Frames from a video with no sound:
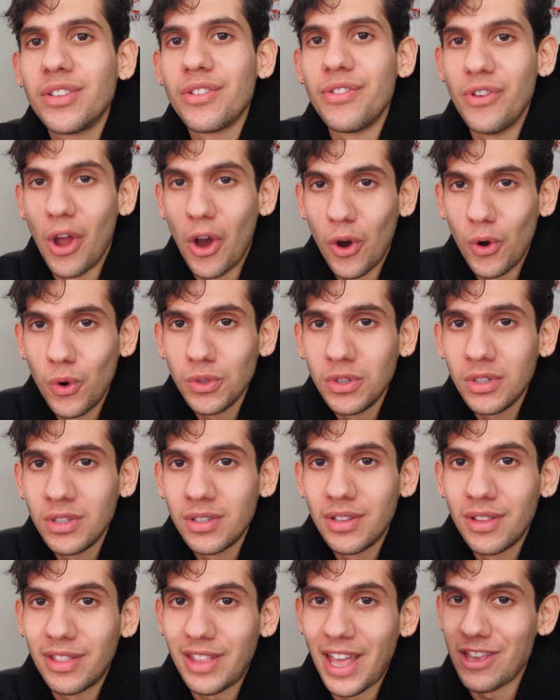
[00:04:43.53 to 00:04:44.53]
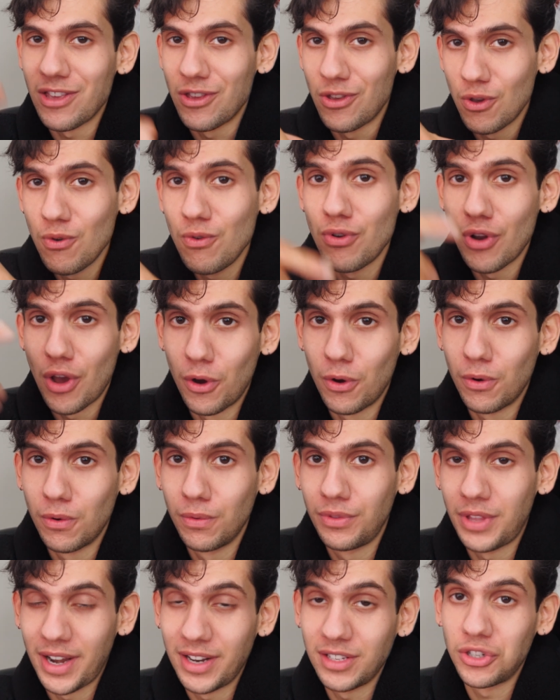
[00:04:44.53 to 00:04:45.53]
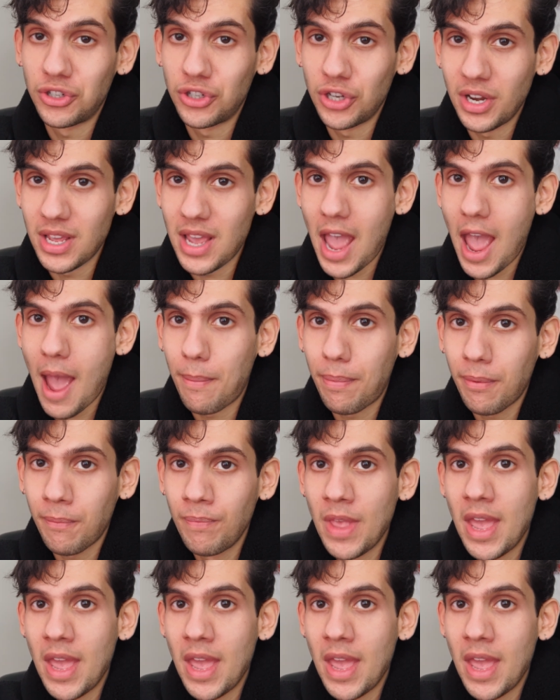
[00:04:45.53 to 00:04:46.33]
knows that you know that it's a shitty app